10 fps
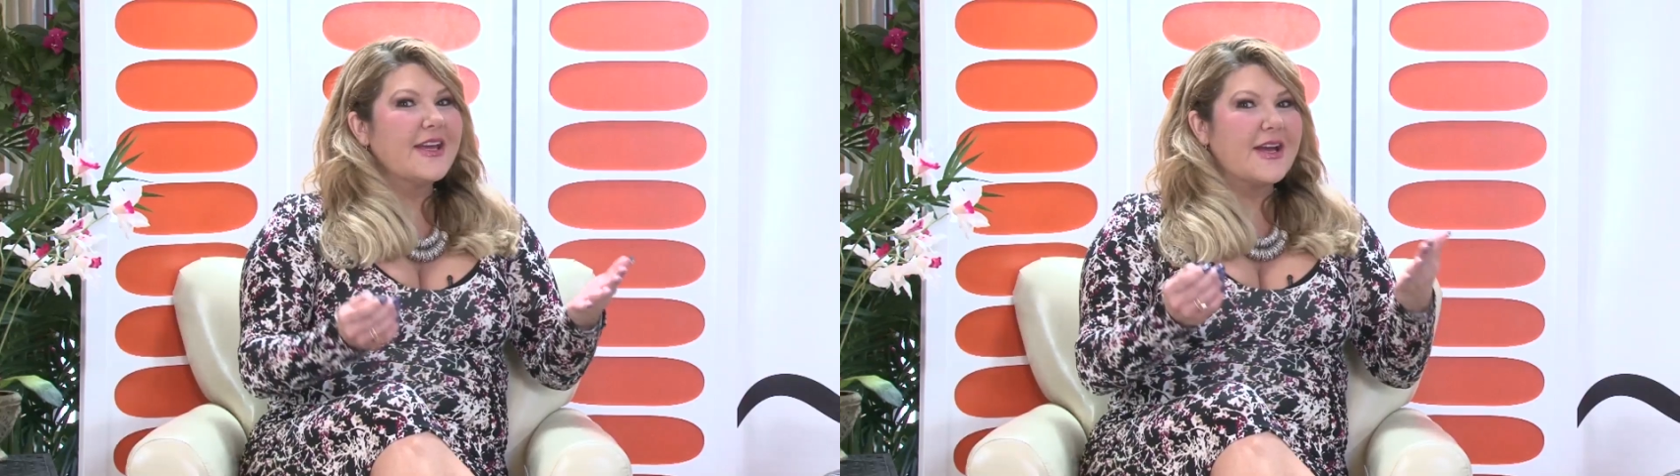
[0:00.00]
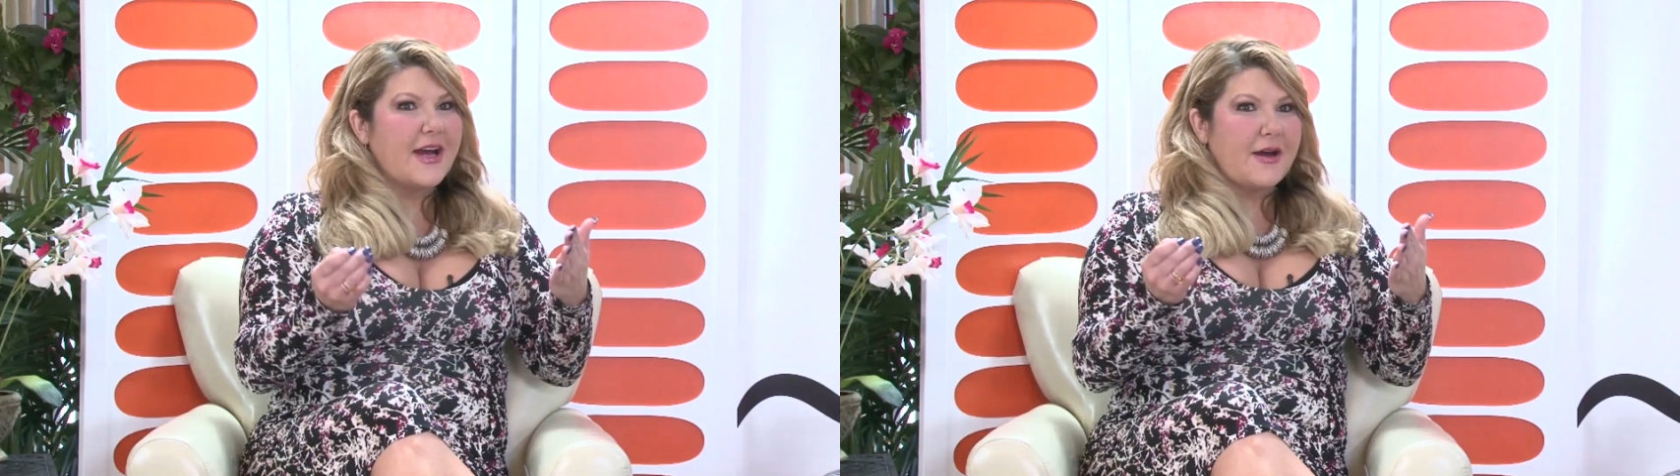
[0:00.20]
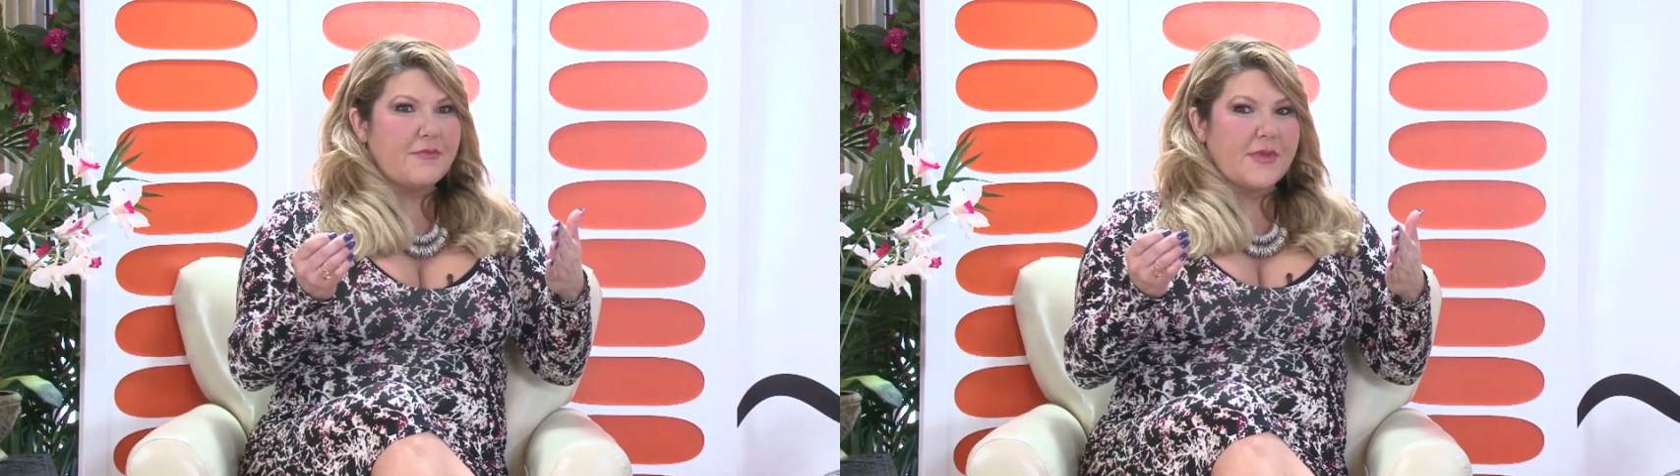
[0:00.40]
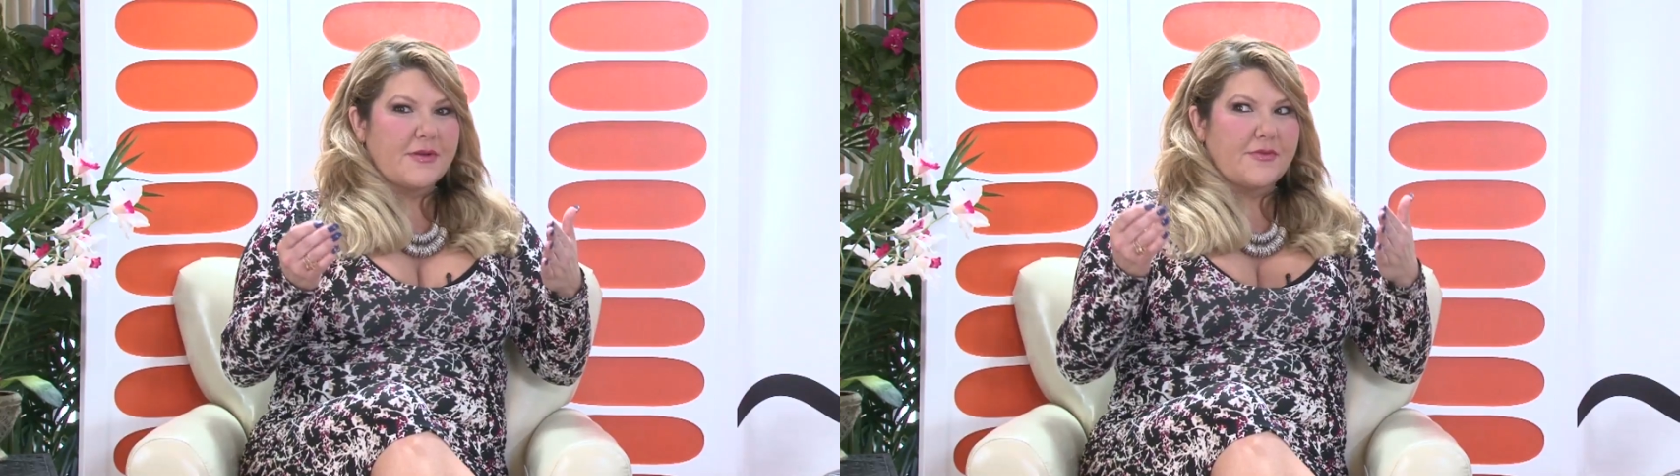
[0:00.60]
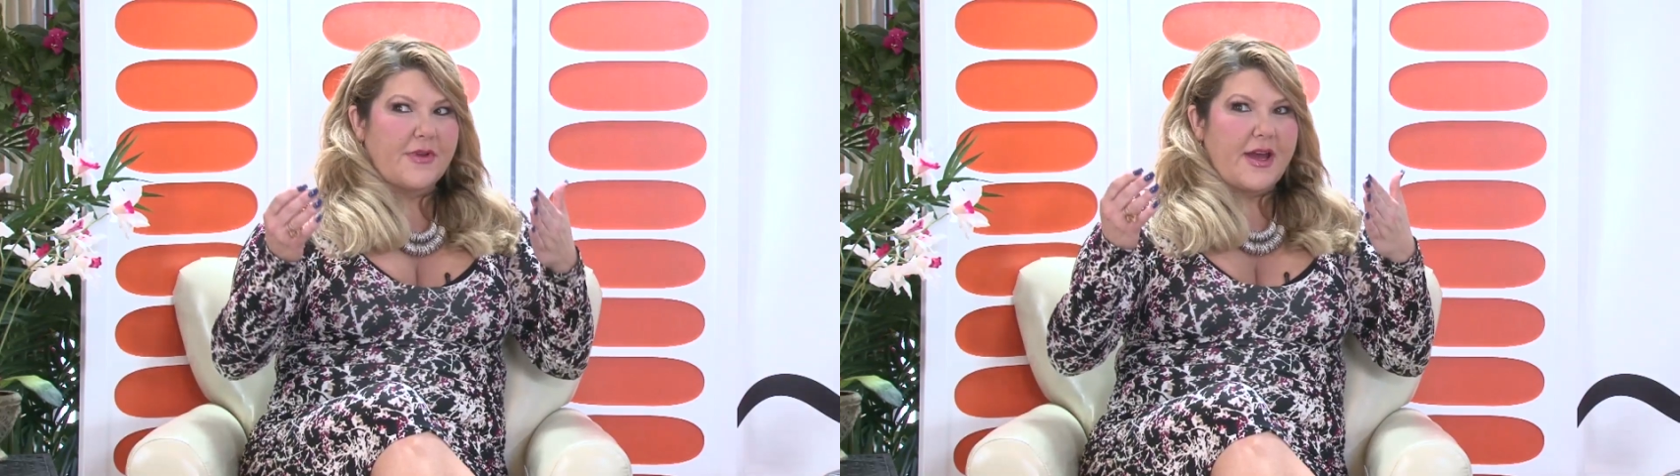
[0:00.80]
we
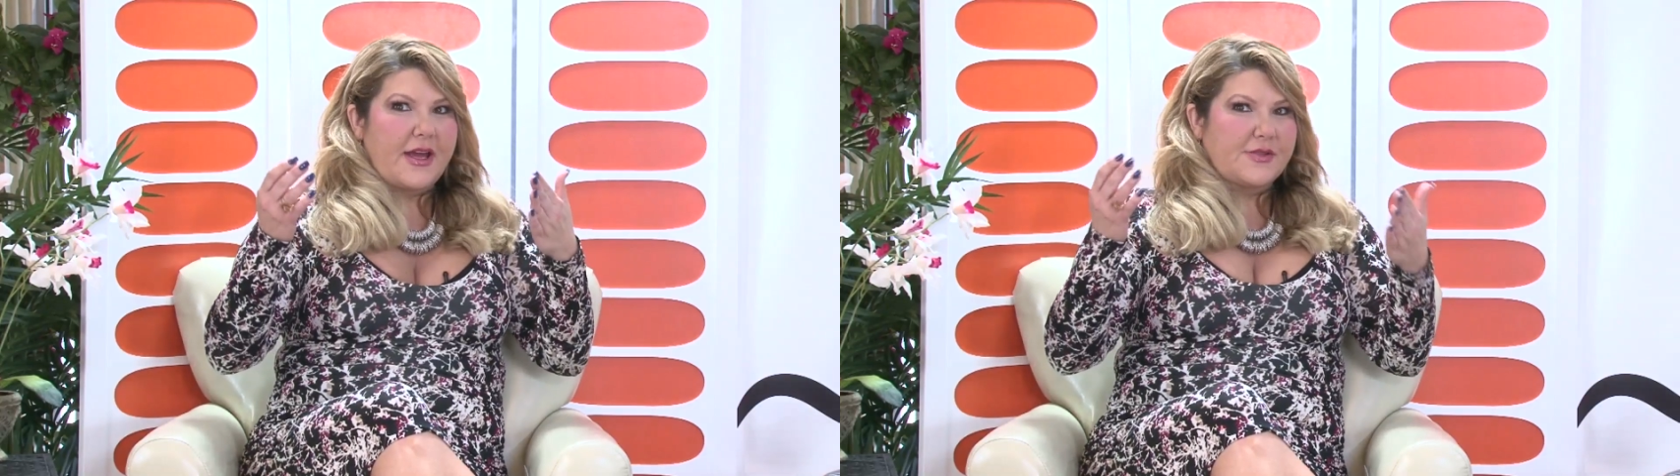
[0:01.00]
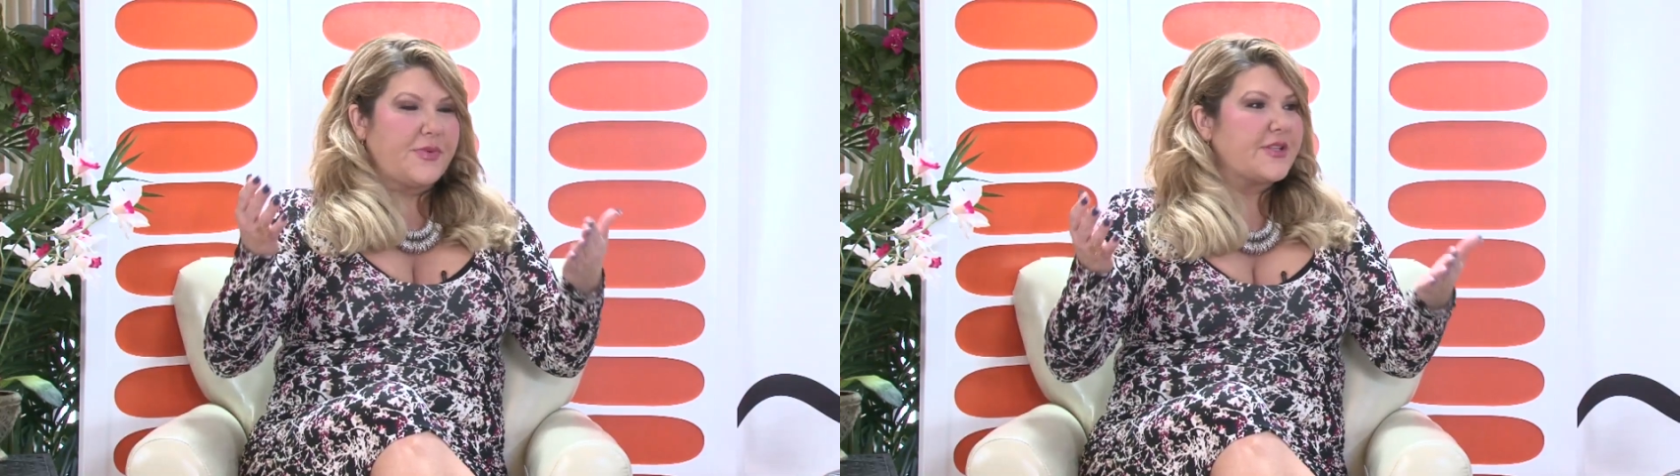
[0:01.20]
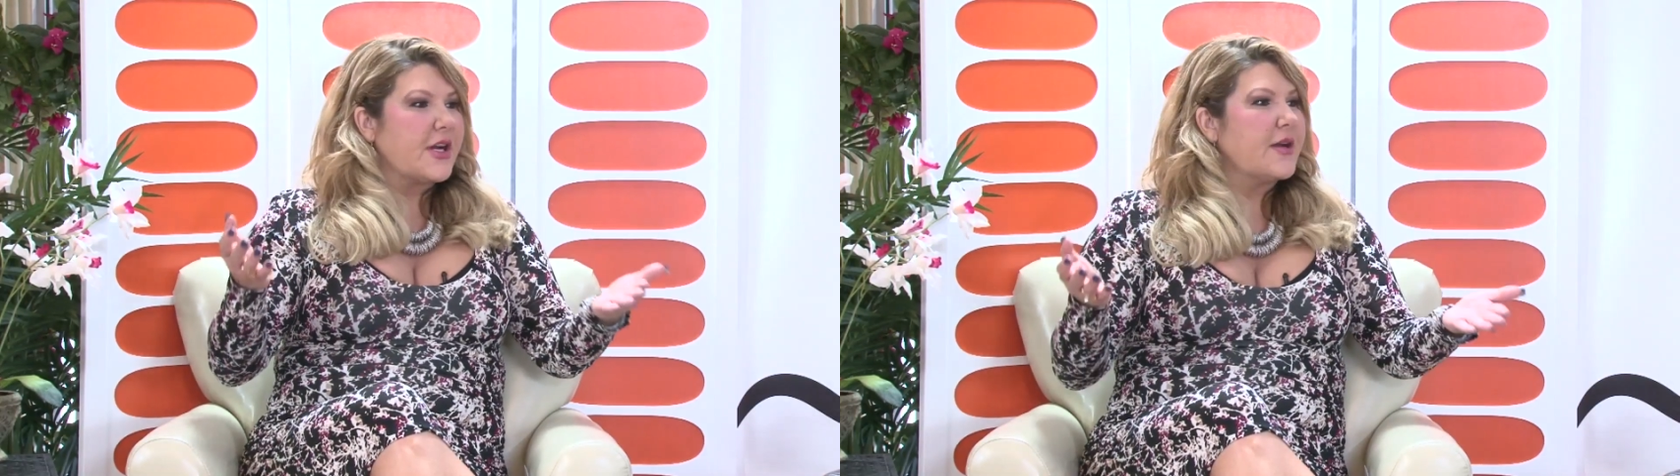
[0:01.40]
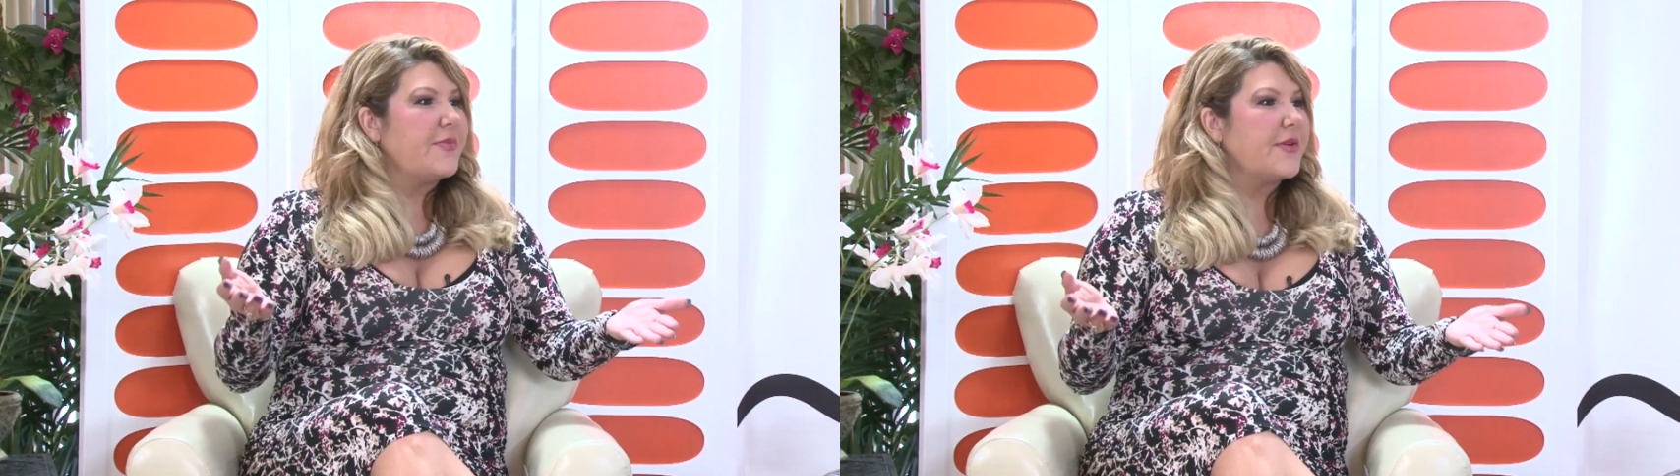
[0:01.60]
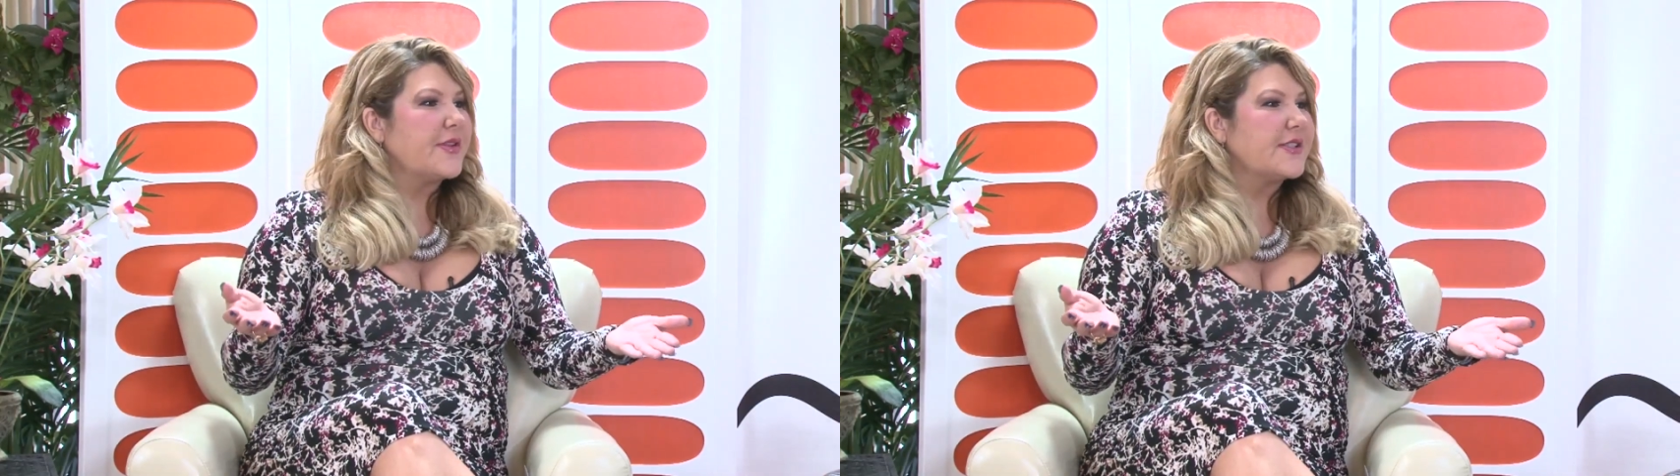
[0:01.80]
talked
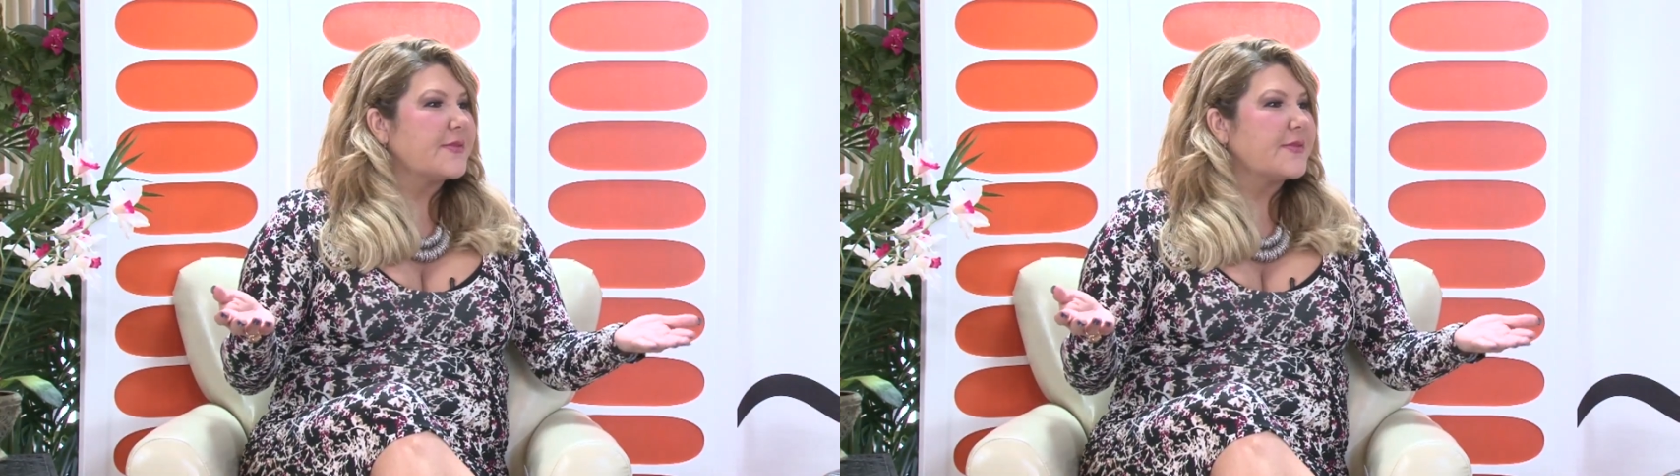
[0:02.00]
about